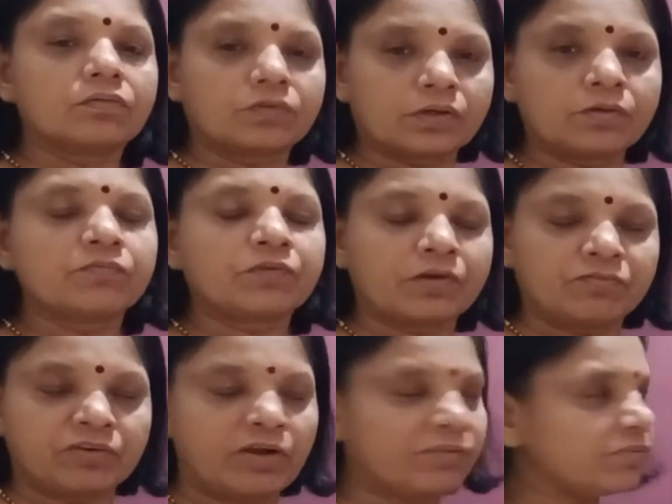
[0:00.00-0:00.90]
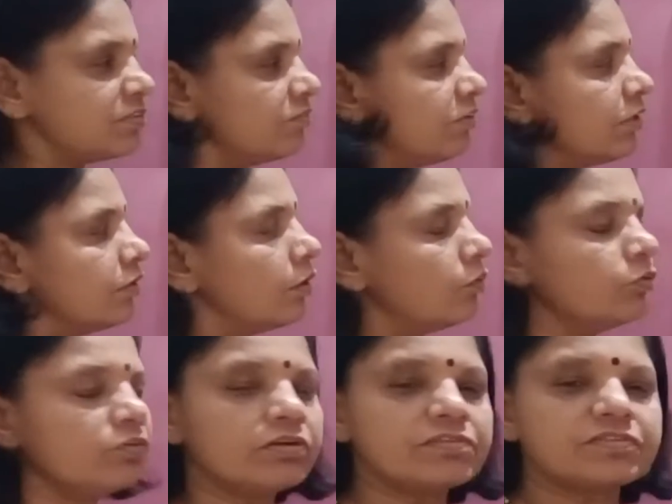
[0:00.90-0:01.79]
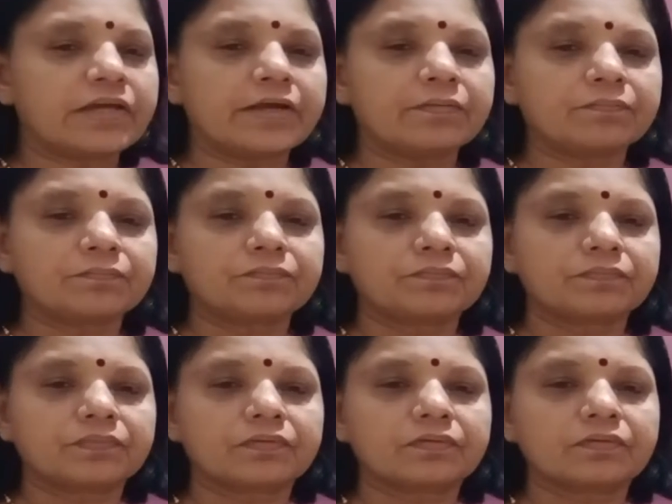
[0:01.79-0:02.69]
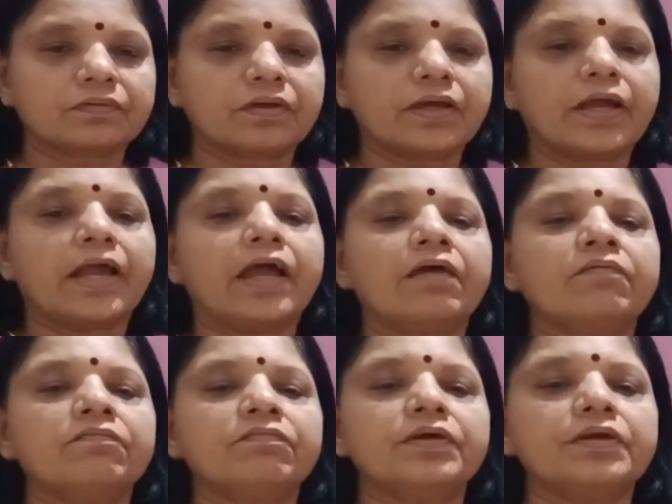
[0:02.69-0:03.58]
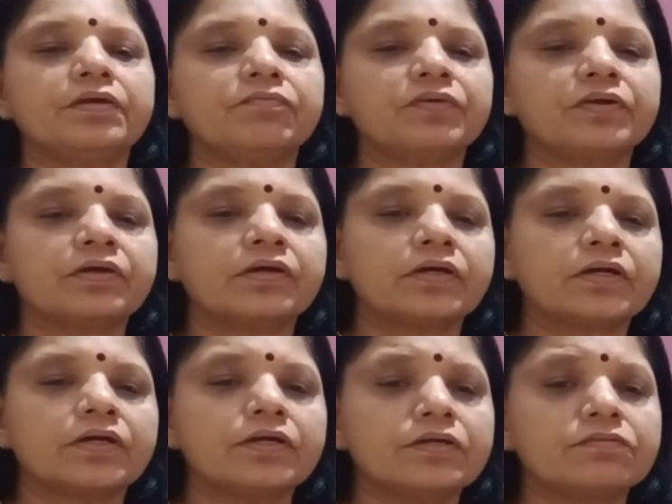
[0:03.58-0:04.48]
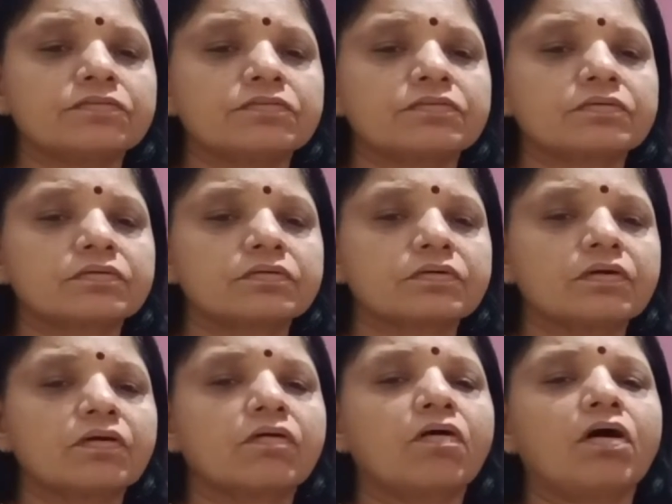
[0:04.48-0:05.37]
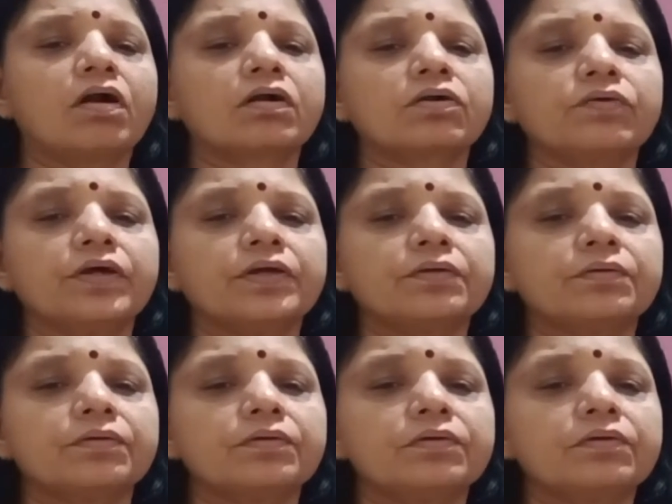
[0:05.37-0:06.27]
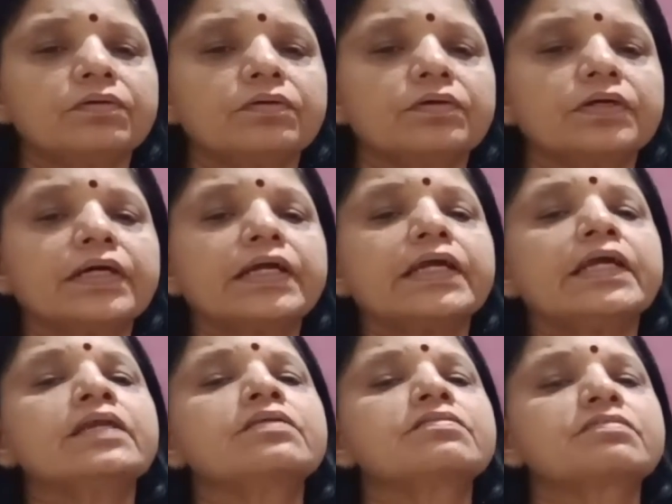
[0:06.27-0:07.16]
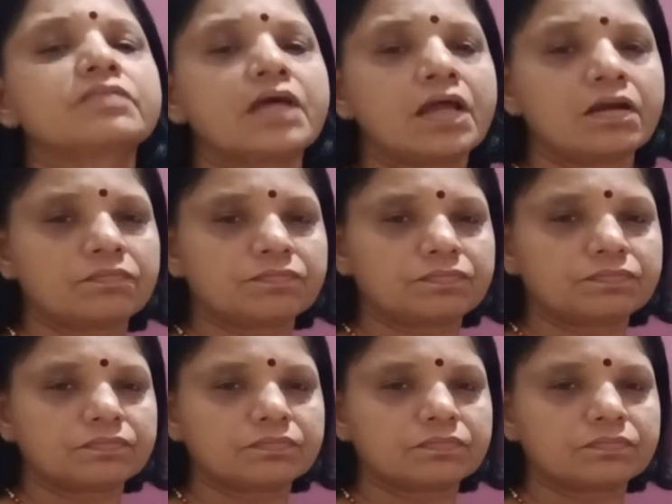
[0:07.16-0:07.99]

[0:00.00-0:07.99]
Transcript: reflexivity, how we will say? Every figure is congruent to itself.